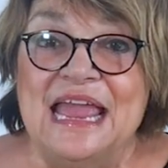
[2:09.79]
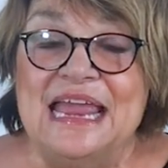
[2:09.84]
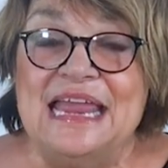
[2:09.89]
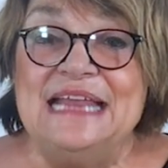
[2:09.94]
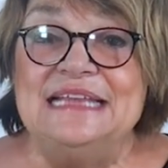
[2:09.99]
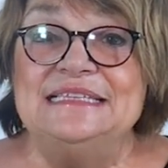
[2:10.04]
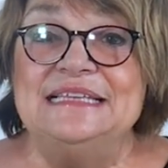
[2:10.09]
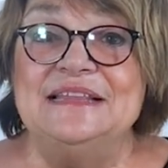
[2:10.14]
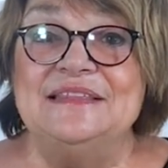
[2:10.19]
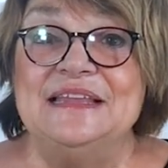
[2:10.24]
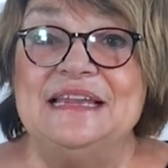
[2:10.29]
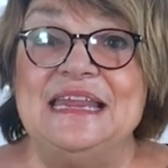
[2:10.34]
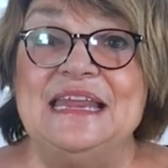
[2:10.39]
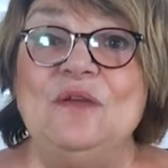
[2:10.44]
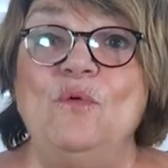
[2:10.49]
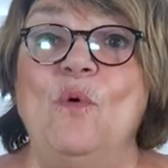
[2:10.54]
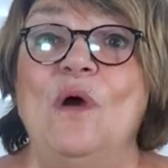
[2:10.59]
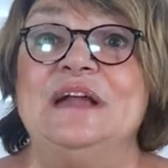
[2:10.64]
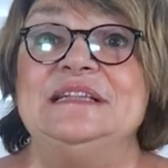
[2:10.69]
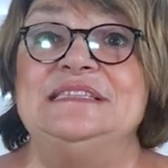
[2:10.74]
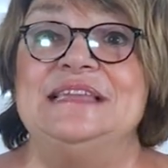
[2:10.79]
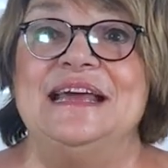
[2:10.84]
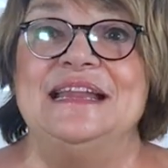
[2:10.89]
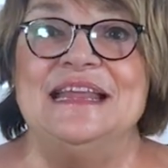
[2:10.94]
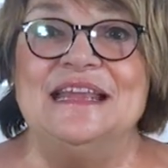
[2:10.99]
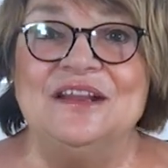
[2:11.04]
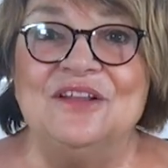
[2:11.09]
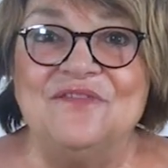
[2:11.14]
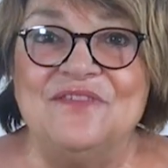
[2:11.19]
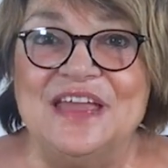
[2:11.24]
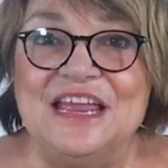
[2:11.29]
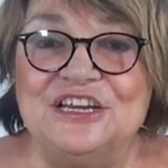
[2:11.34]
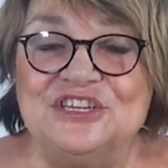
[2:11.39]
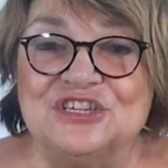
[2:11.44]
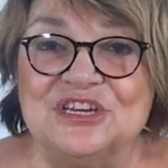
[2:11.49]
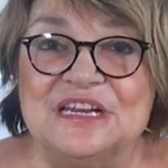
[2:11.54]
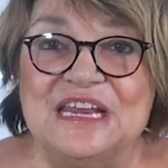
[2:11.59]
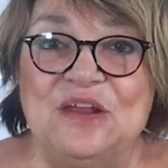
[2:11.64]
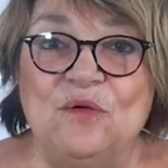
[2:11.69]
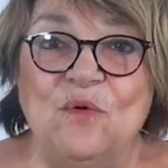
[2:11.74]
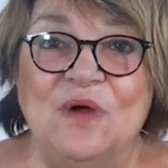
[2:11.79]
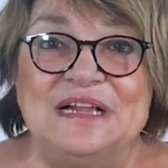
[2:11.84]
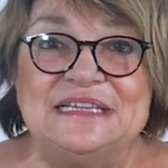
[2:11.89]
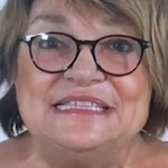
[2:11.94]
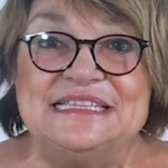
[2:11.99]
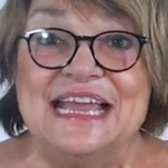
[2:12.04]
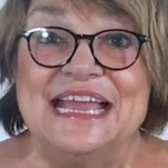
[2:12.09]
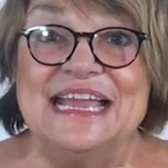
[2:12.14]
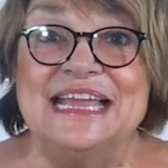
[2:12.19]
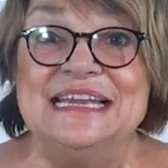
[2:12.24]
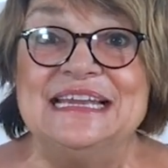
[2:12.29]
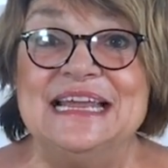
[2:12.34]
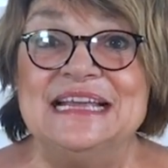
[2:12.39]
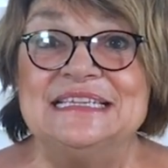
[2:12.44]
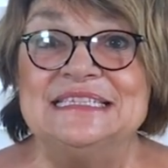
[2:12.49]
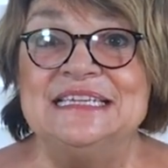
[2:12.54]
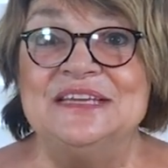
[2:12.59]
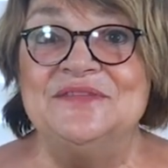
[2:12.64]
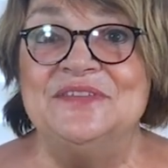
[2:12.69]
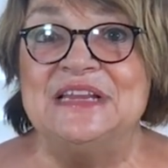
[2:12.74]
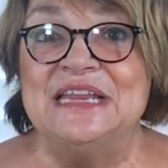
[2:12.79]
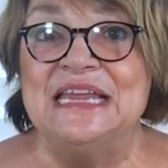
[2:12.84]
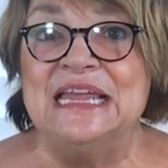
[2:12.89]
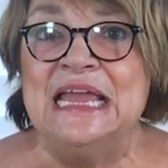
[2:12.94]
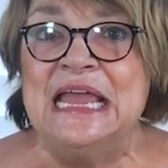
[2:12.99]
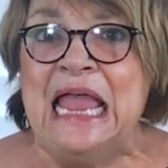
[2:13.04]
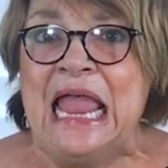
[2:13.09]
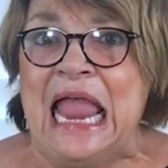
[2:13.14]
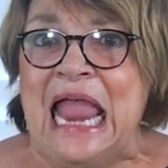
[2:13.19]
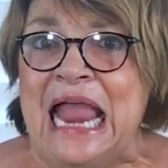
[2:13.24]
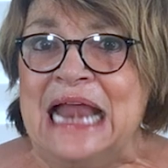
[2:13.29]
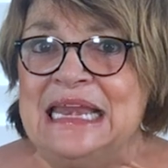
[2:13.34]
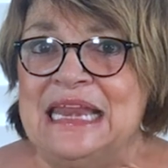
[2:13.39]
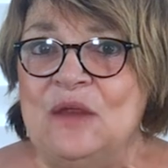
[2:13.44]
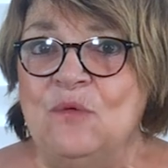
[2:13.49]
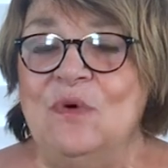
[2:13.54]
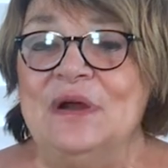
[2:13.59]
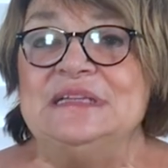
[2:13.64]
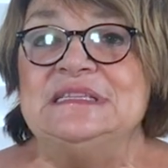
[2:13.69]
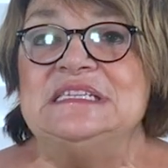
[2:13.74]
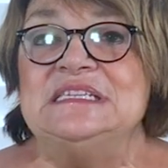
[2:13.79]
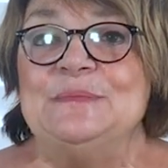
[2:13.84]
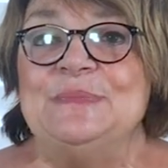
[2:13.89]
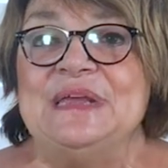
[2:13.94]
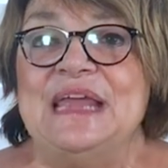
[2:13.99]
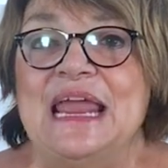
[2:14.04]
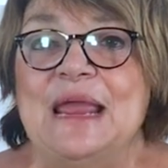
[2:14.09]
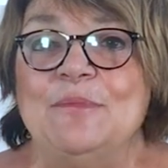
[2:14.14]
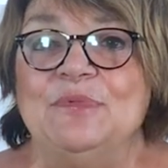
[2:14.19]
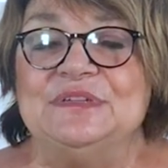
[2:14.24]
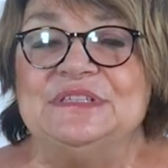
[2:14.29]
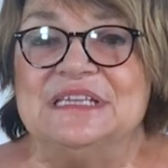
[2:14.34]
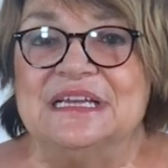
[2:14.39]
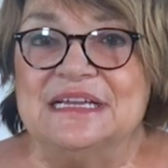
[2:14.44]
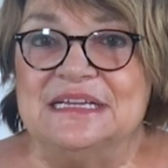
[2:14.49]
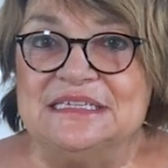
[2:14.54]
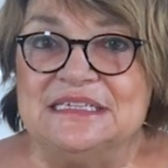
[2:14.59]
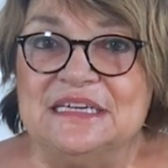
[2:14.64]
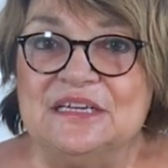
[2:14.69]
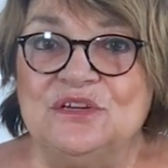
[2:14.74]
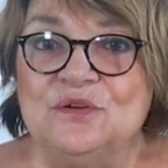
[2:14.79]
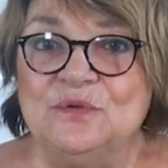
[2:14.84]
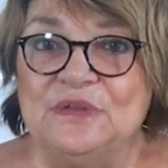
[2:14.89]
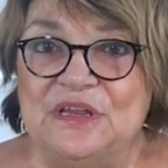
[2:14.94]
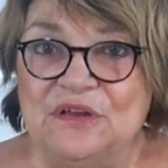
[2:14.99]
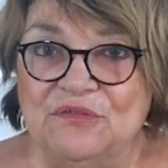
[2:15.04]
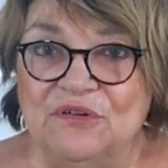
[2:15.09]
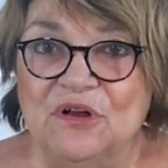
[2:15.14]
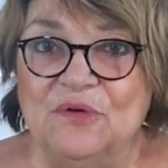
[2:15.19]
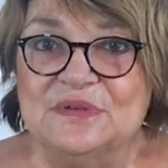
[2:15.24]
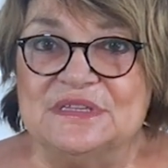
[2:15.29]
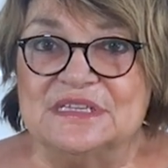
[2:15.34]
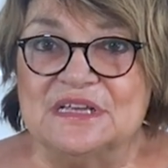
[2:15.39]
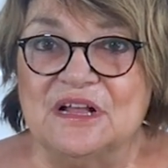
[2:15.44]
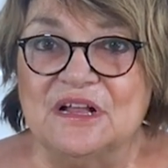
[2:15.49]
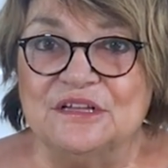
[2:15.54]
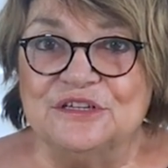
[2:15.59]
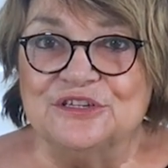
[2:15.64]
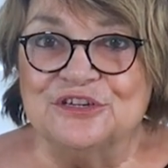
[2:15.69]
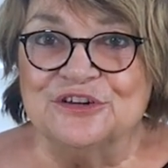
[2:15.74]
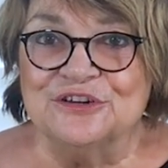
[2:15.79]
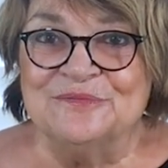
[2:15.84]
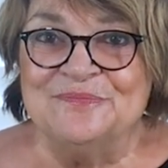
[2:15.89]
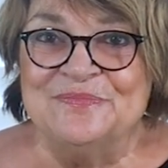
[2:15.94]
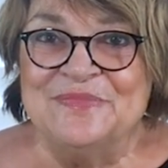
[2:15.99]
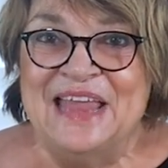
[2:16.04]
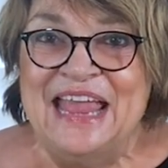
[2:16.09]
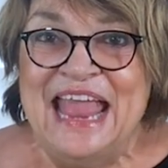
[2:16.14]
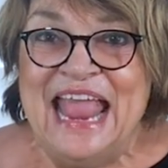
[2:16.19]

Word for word: He said that he wants that innovation, he wants that connectivity, and he wants to be able to continually grow his culture.